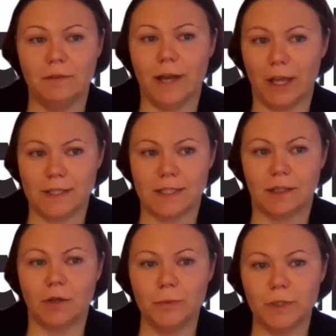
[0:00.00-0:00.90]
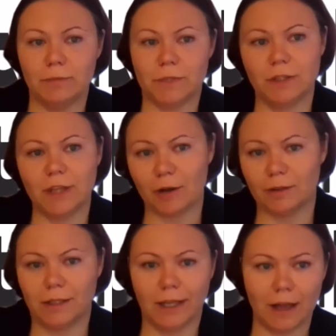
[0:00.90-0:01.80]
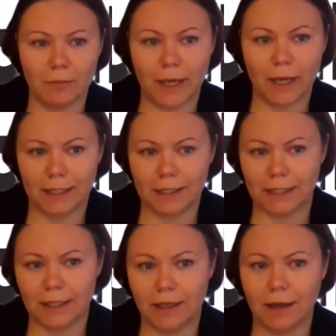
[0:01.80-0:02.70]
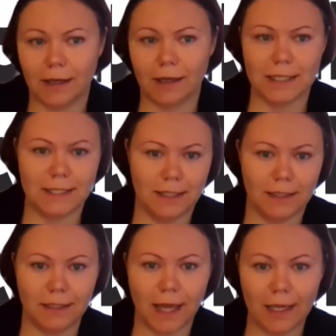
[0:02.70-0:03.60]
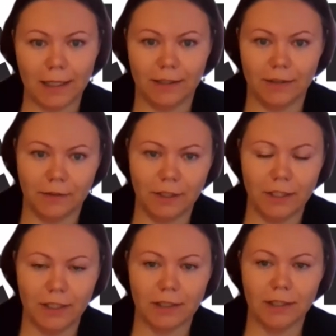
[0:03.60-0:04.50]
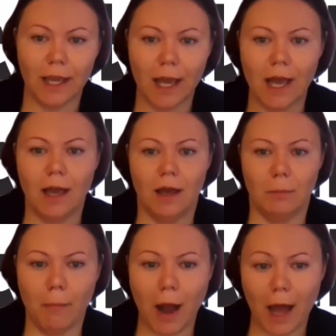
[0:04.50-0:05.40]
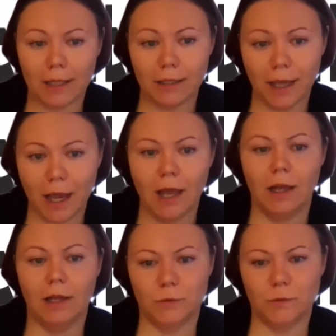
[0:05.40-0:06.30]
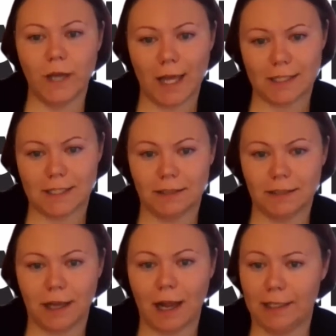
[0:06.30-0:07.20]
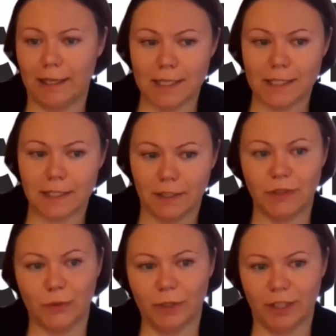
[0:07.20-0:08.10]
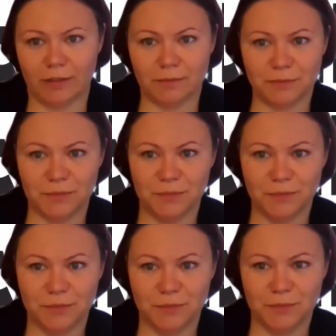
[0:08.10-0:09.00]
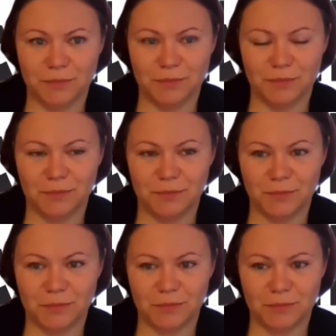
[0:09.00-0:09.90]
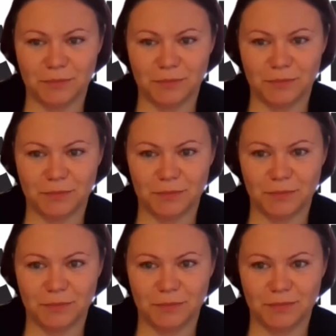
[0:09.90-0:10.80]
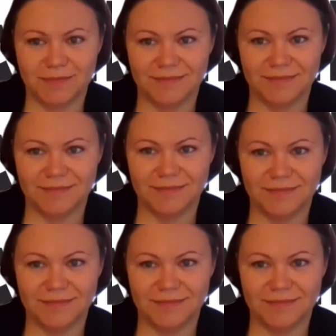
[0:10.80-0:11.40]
Our customers are as follows. You can see here many international companies like Continental, Infineon, Magna, Lufthansa, Allianz, and the others.